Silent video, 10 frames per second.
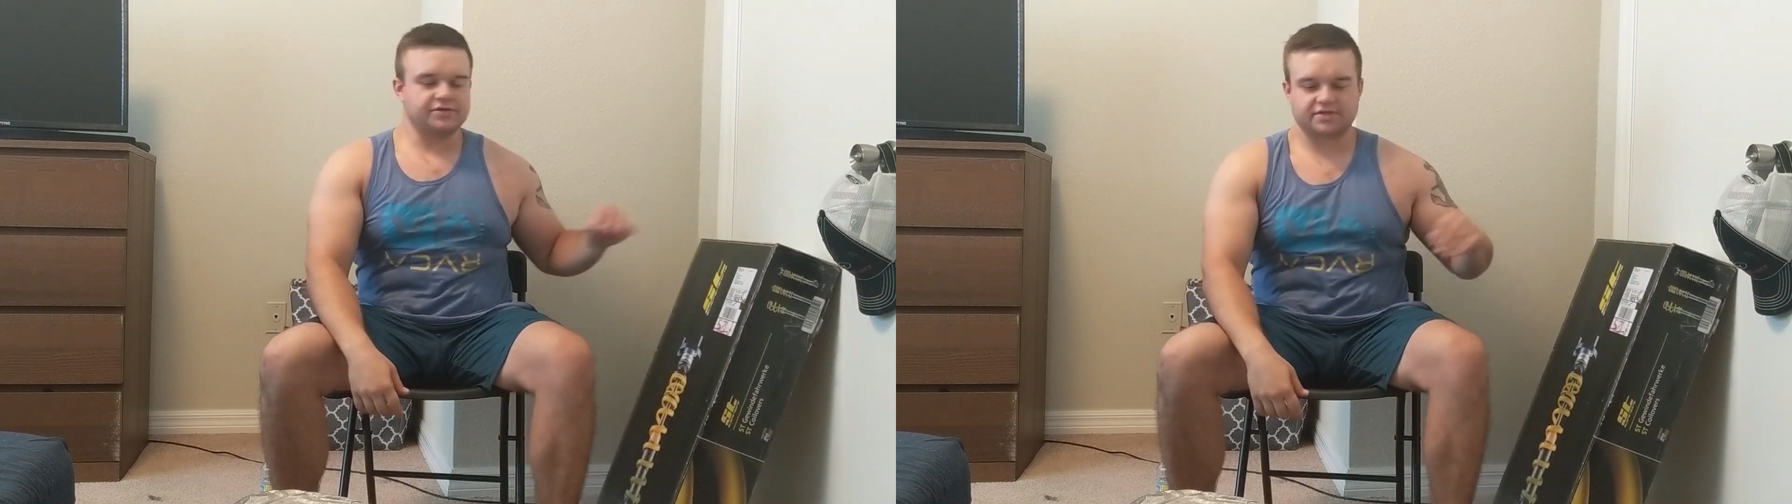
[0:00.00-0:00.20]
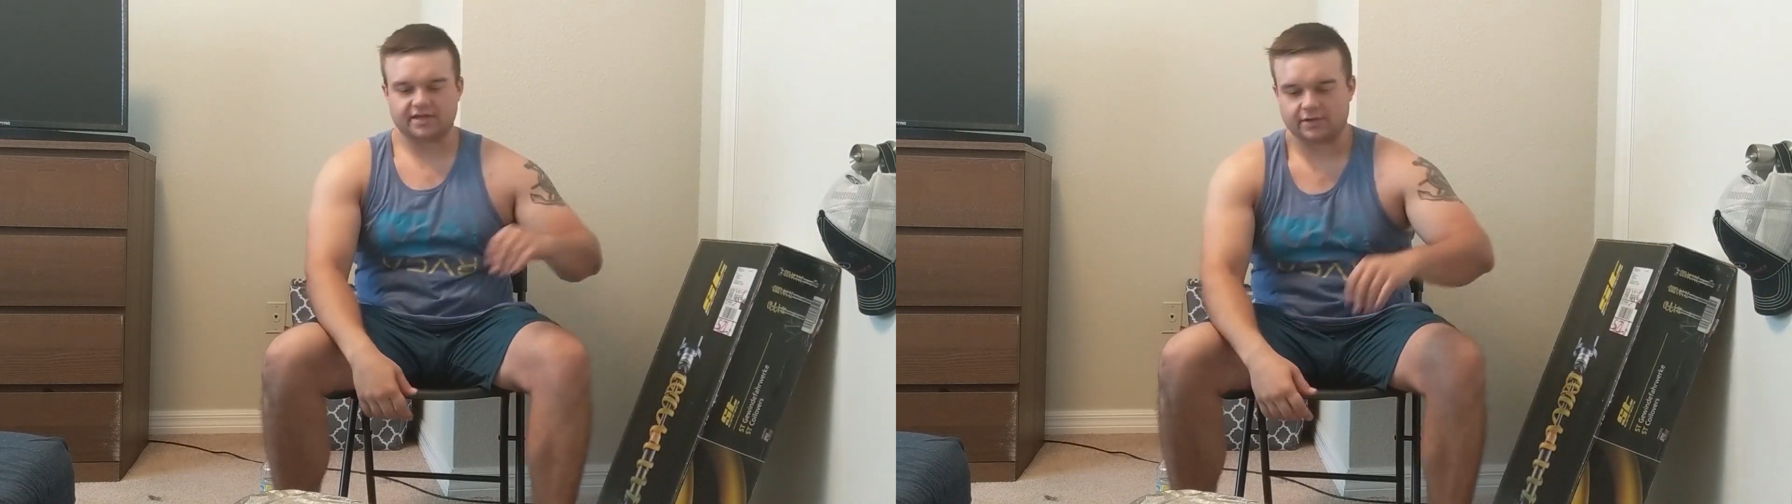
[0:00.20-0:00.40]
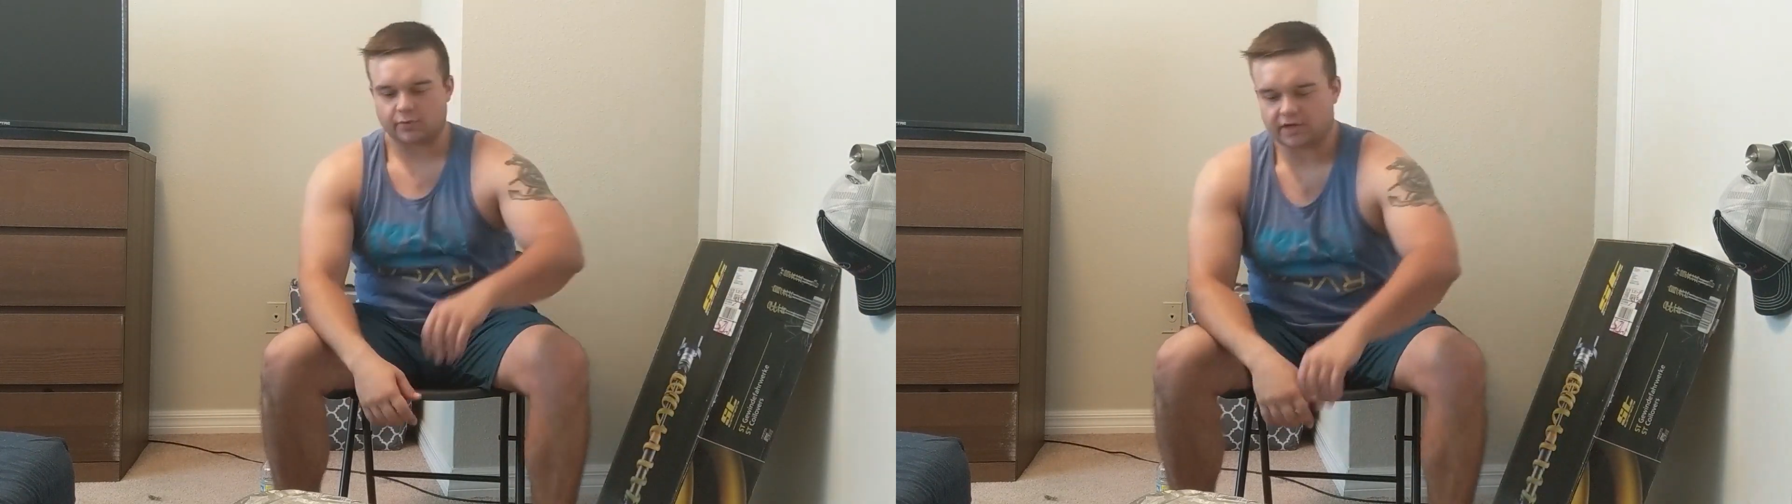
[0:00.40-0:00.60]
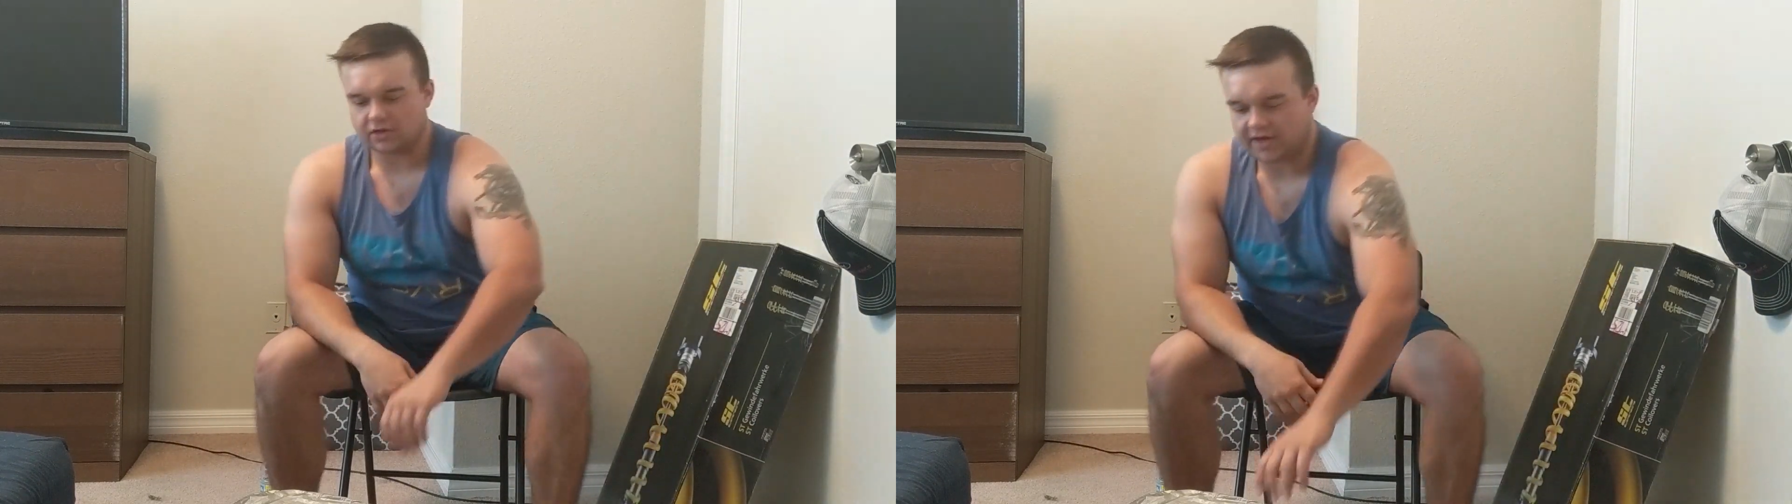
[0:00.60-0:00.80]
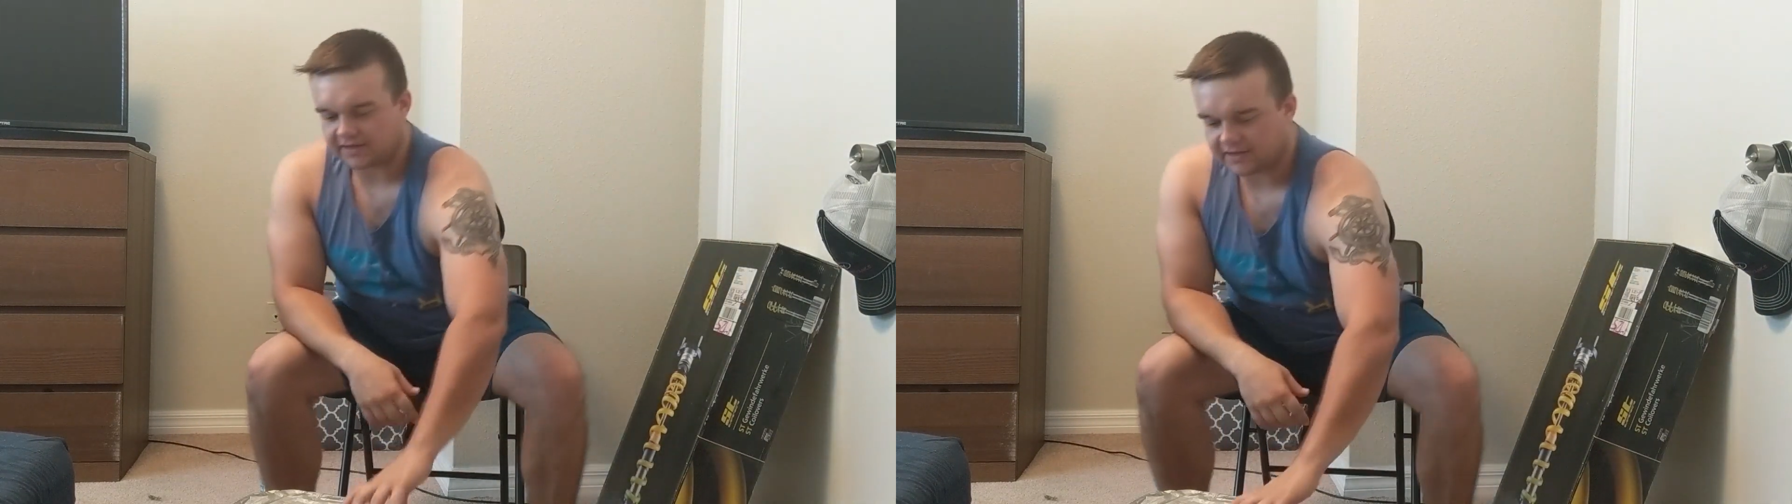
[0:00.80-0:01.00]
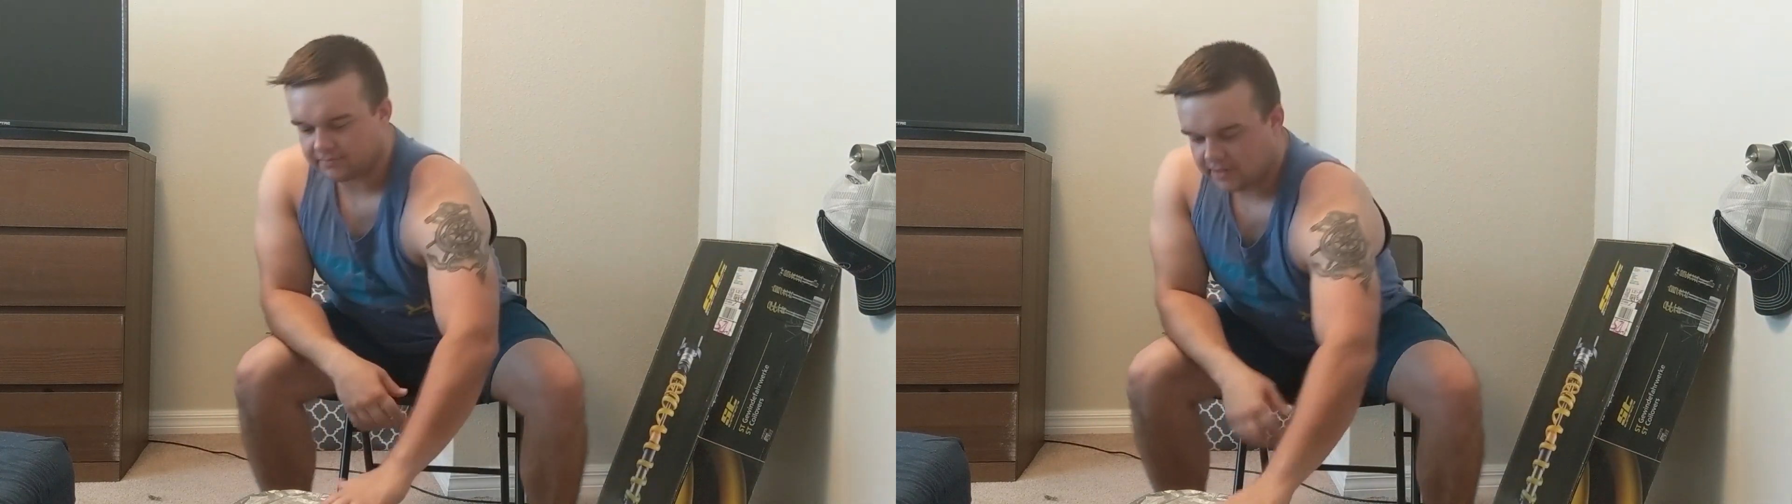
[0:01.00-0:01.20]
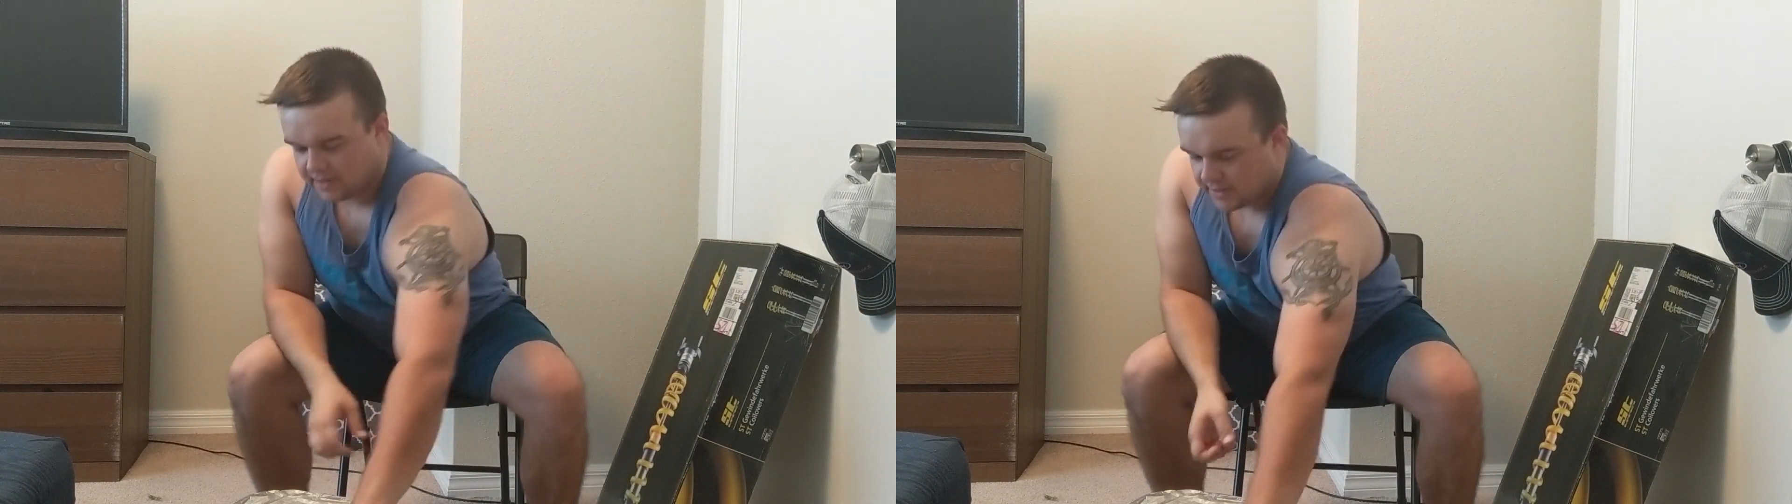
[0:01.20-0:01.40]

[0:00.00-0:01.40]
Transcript: just get a quick look at them.